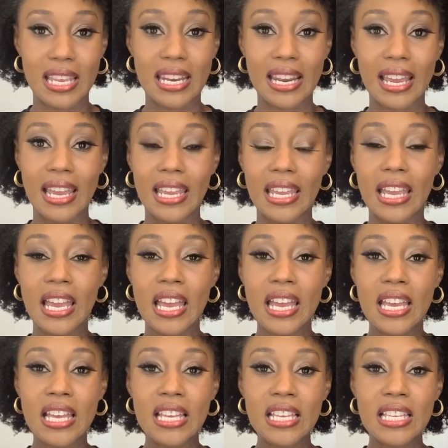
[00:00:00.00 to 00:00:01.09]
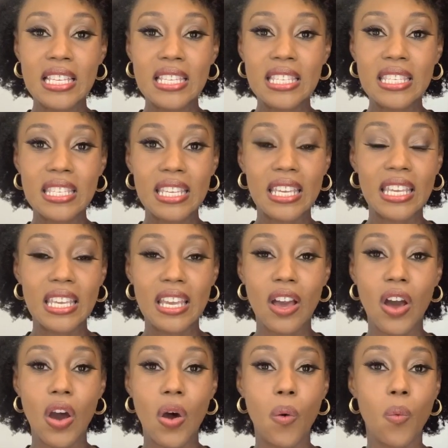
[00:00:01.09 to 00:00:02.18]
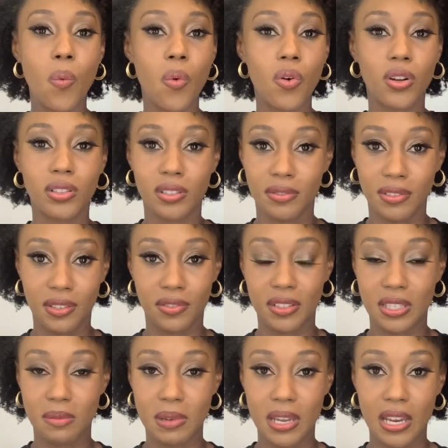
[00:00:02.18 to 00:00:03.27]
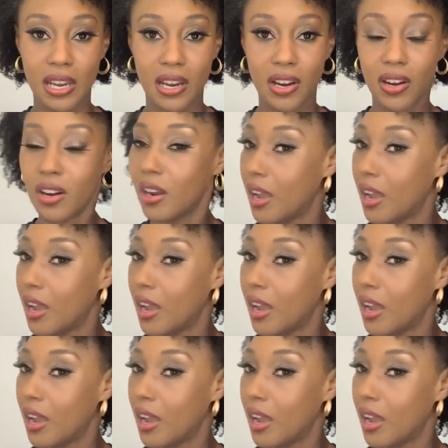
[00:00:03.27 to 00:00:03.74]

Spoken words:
And I see a world of difference in my hair.